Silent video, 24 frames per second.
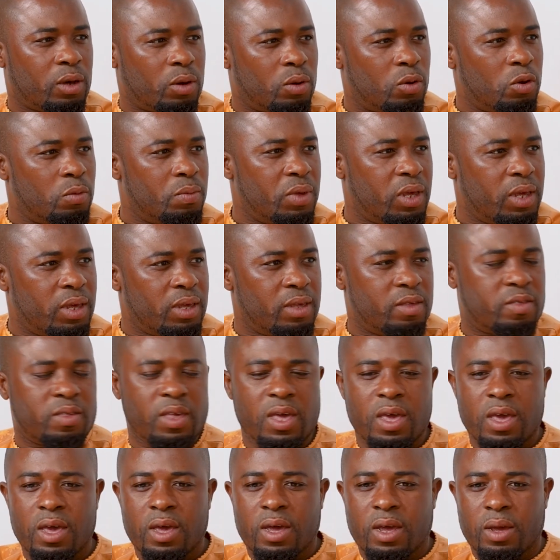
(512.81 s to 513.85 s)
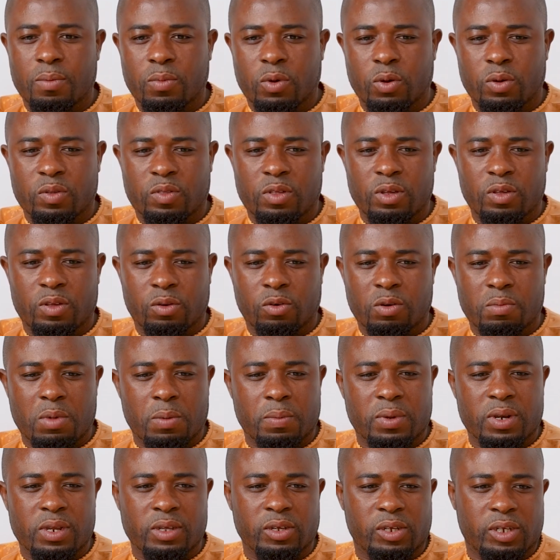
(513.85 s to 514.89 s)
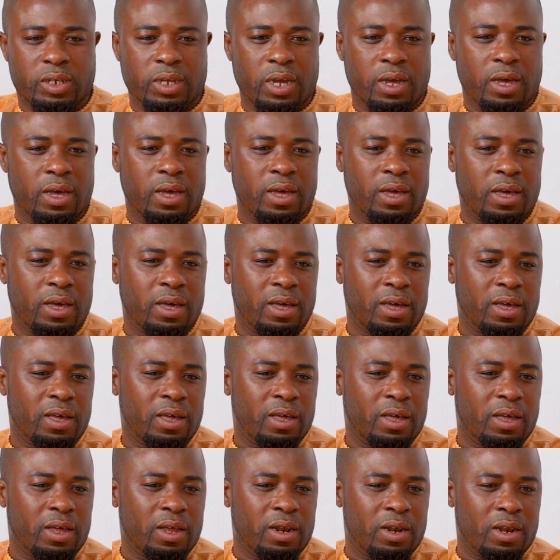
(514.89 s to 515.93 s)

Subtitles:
economies because remember they share